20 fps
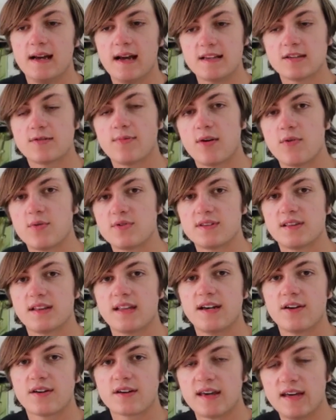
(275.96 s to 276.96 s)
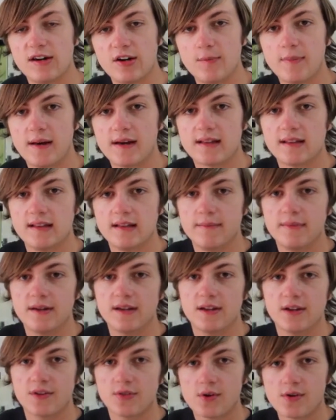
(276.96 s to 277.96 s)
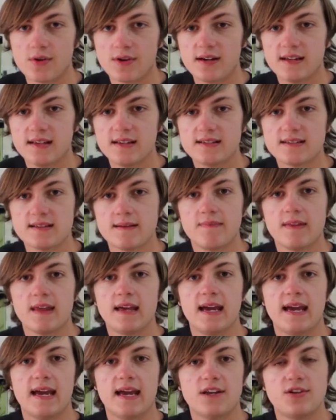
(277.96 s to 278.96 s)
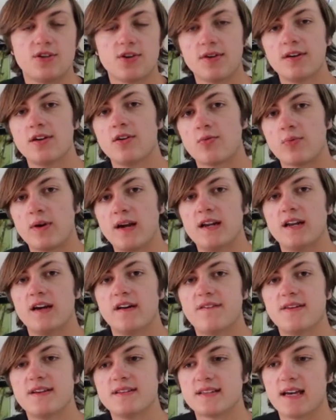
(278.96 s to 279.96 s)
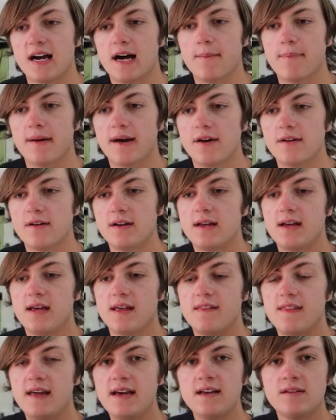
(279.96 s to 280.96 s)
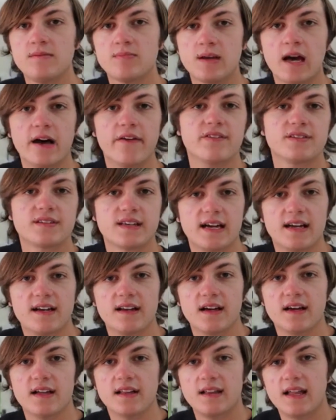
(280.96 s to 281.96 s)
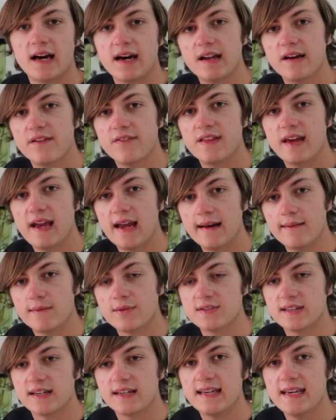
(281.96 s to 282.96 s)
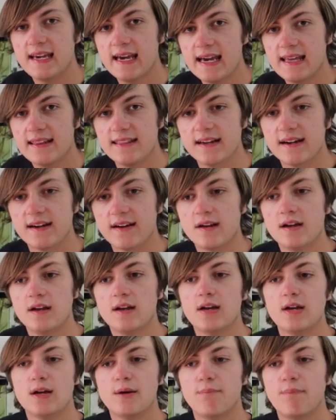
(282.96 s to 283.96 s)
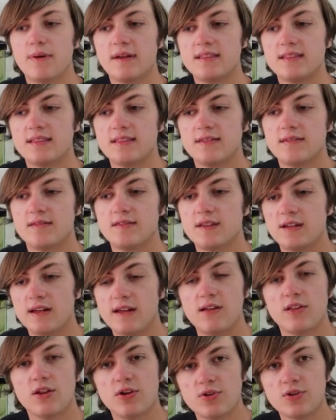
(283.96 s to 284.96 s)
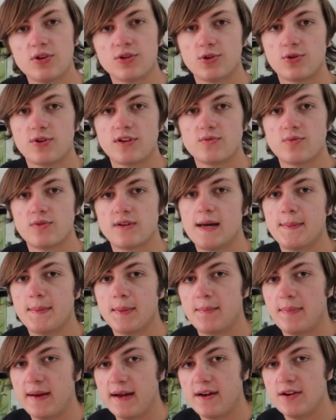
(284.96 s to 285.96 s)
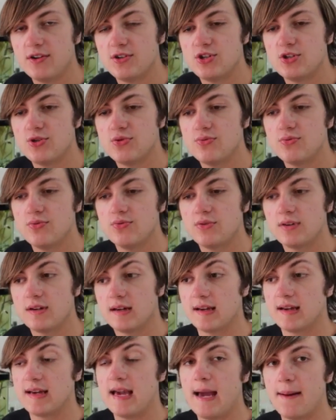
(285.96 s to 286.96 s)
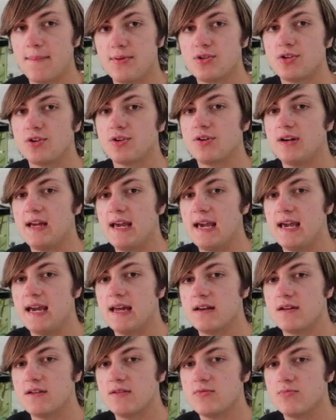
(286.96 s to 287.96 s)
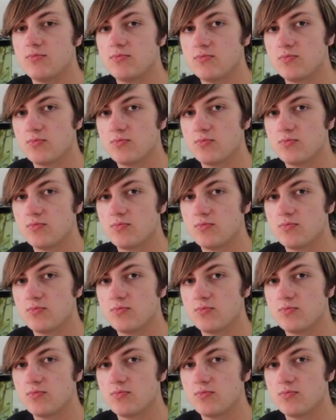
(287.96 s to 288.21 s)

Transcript: Escobar was later killed by Colombian authorities, and during a raid of his compound, they confiscated a lot of the animals that he had there. But the local authorities were not prepared to capture and